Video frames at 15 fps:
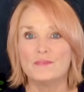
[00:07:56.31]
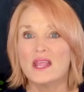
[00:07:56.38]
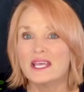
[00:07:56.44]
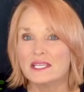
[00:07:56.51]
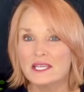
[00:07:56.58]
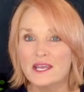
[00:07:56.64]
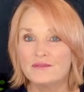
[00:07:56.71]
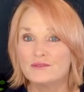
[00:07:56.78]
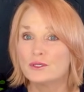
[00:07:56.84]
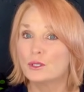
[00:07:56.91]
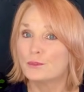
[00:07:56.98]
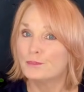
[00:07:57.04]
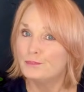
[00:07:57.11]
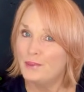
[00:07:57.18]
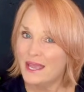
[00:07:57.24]
Lift your
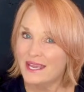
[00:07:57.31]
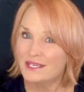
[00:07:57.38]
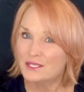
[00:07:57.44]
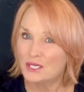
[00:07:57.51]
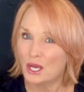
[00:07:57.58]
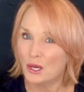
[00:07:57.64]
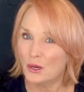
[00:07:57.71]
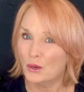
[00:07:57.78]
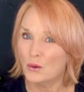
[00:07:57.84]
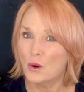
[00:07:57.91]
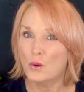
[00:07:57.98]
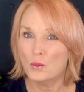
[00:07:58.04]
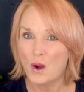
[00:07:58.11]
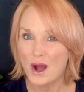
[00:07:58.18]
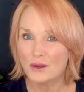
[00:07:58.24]
big toe
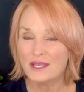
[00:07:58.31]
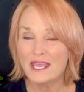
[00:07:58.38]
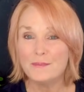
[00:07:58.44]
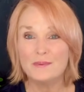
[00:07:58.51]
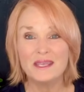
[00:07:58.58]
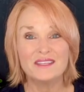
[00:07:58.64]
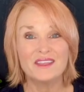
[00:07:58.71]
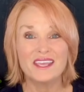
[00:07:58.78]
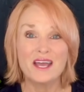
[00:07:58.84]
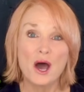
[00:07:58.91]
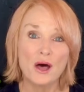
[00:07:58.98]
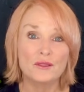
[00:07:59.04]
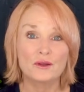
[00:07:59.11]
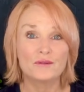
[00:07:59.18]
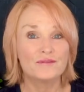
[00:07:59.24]
while keeping the
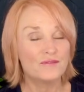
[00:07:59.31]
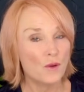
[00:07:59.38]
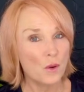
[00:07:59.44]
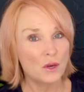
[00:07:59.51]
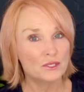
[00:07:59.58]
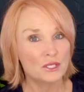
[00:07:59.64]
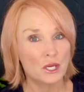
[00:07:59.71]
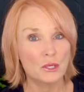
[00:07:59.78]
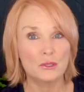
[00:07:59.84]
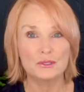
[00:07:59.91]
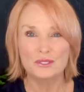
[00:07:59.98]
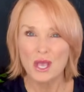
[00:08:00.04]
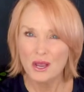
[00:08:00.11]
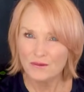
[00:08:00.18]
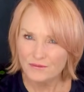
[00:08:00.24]
other 4
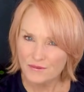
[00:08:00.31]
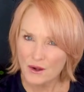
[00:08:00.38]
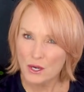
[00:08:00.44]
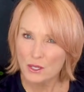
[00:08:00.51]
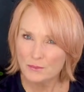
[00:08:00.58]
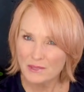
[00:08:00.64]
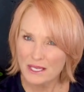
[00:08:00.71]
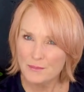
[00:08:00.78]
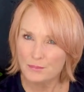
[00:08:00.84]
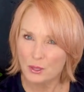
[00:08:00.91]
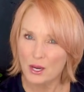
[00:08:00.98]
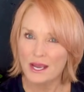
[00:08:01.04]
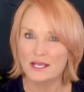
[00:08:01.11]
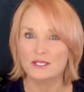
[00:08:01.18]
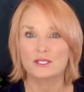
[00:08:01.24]
toes firmly
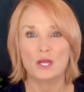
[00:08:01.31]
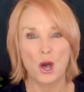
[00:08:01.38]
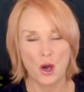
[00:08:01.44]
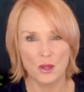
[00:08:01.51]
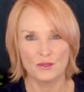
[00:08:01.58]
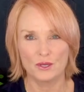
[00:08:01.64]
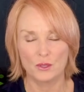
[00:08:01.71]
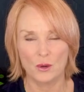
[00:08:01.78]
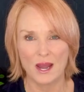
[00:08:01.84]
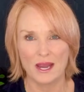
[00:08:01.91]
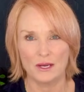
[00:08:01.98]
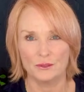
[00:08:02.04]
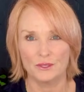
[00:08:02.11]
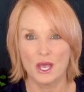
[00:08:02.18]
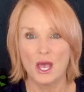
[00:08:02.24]
pressed on the ground.